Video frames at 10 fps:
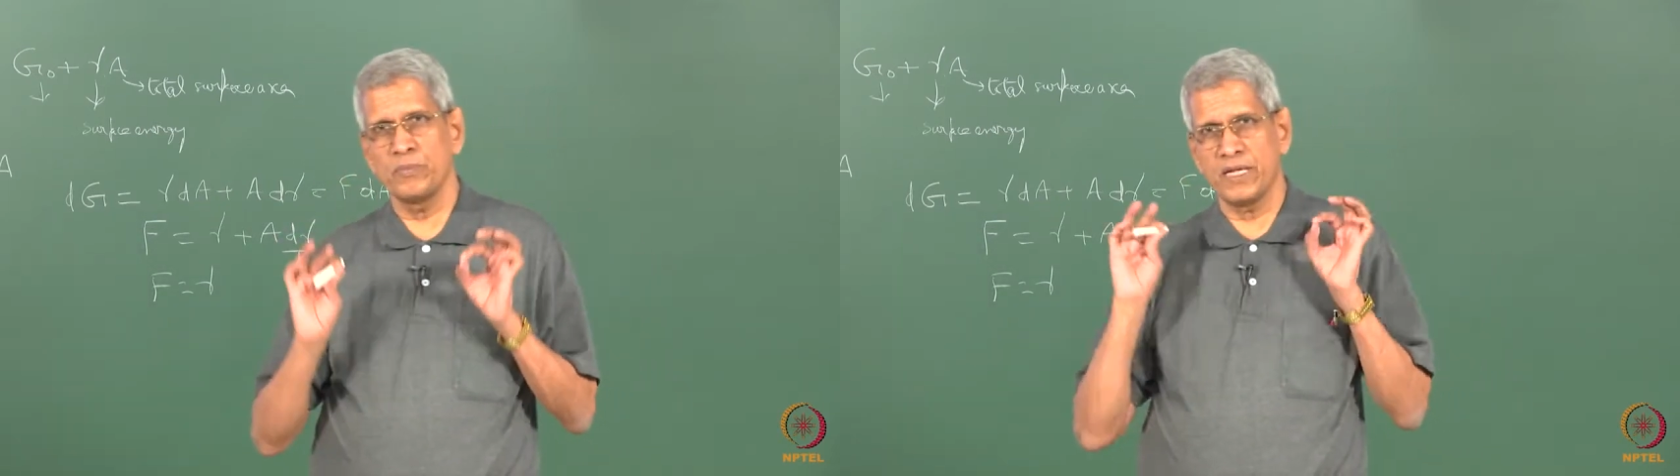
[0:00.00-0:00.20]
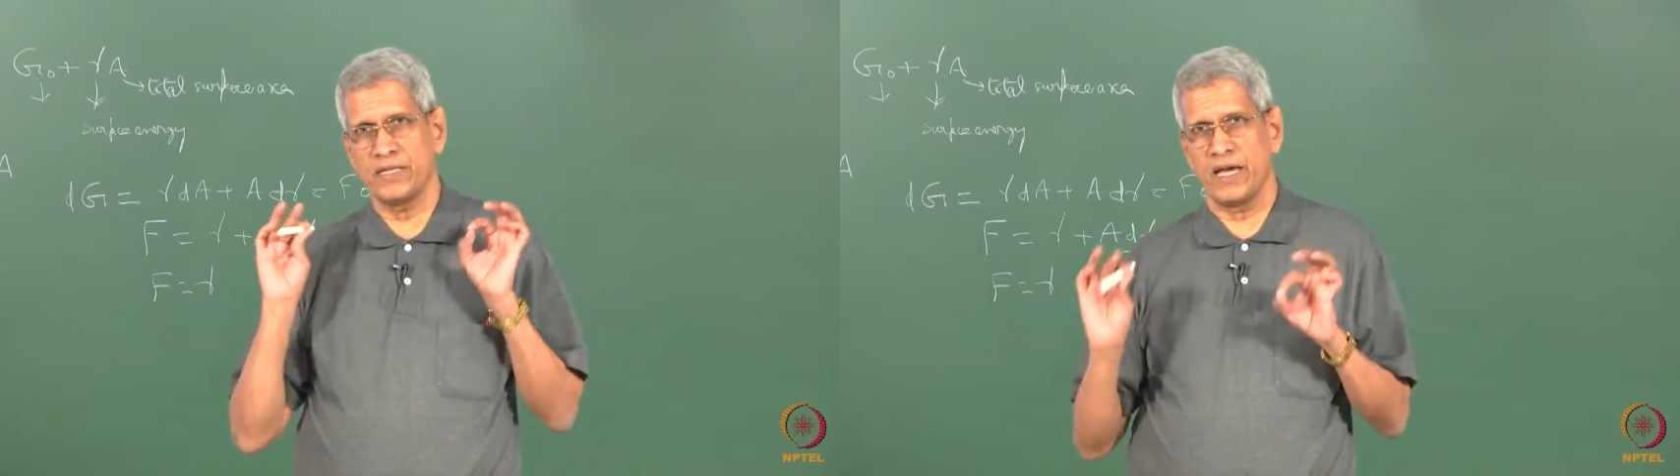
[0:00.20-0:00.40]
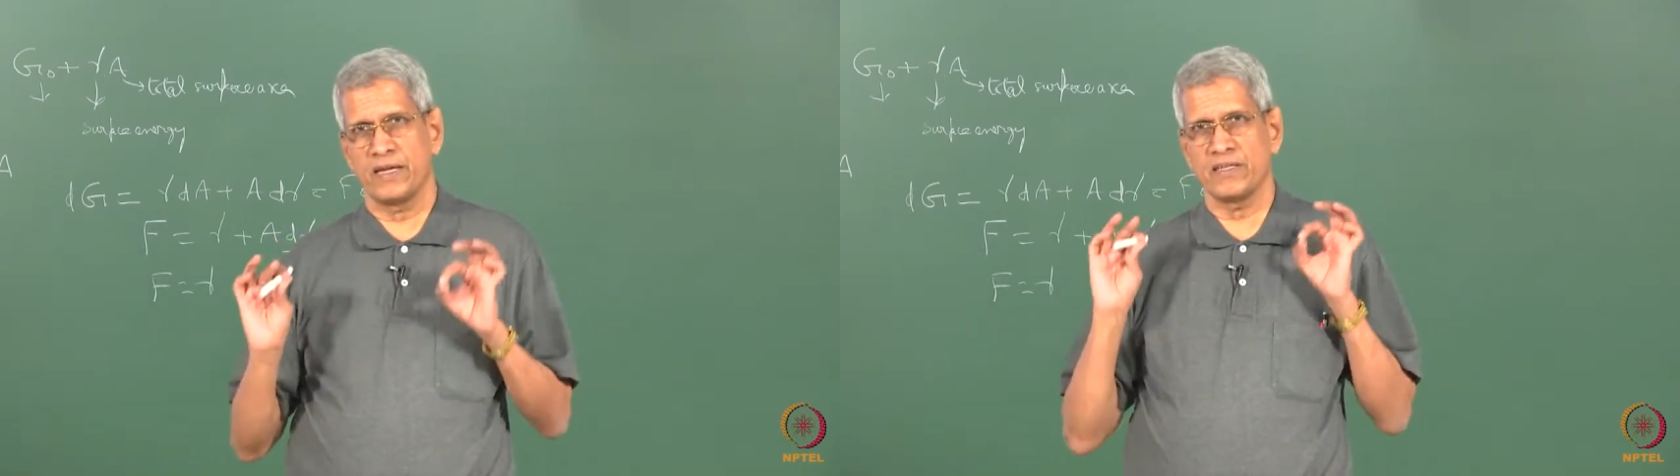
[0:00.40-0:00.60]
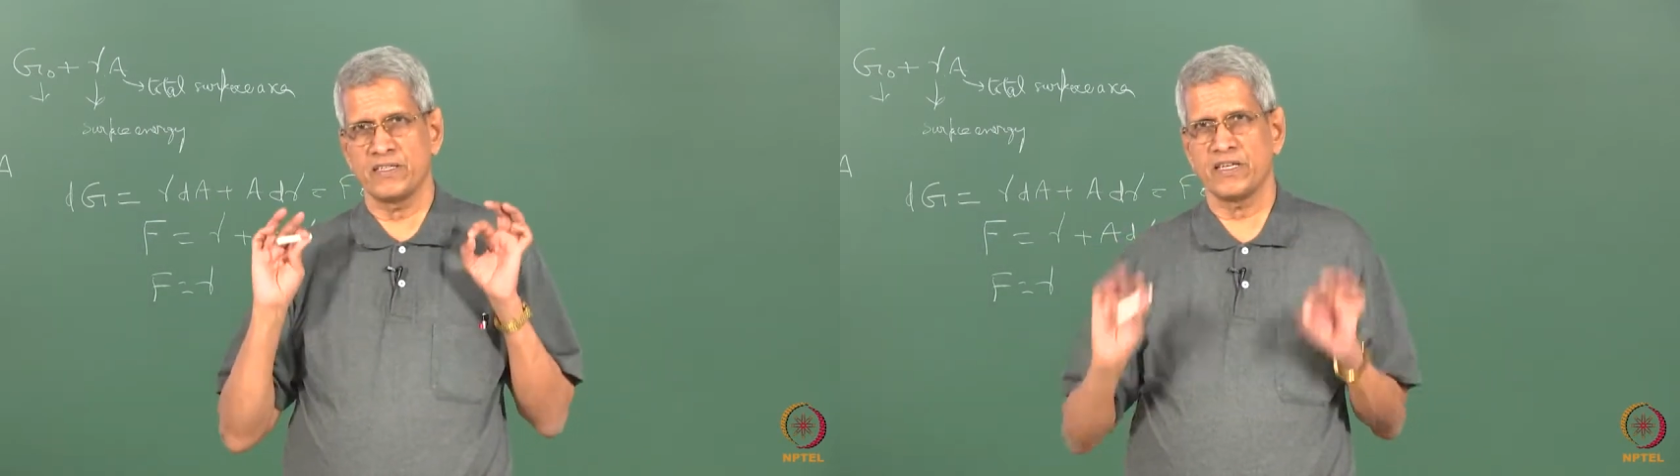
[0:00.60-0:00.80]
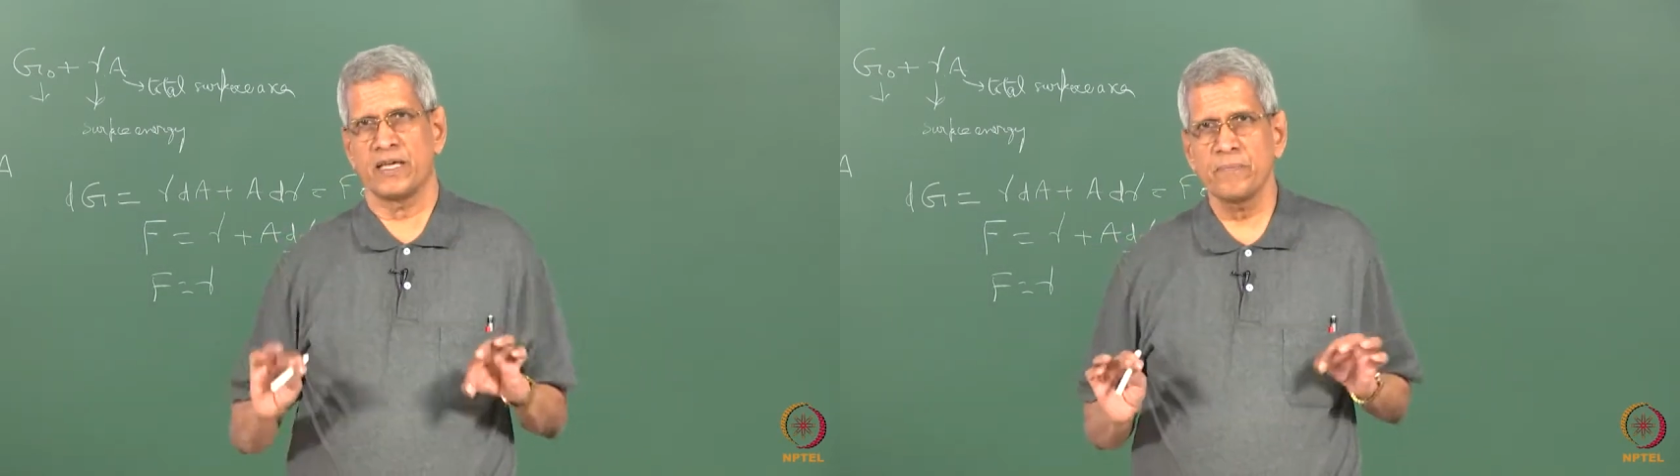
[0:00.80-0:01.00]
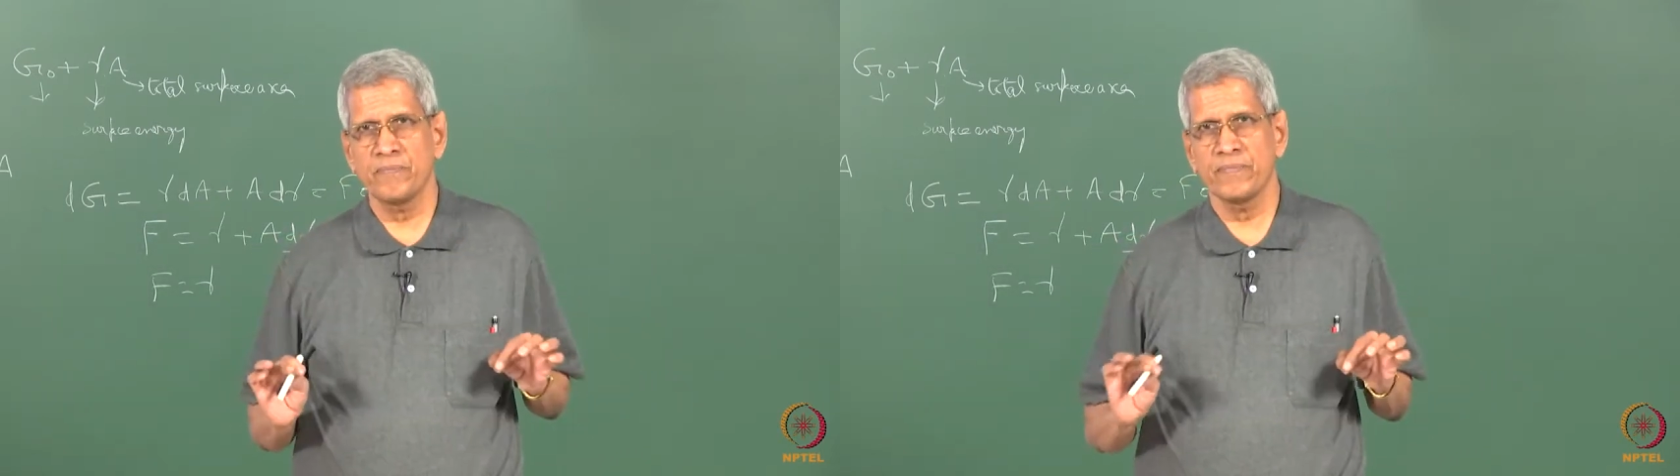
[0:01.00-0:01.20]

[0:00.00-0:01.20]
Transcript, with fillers: that they are the same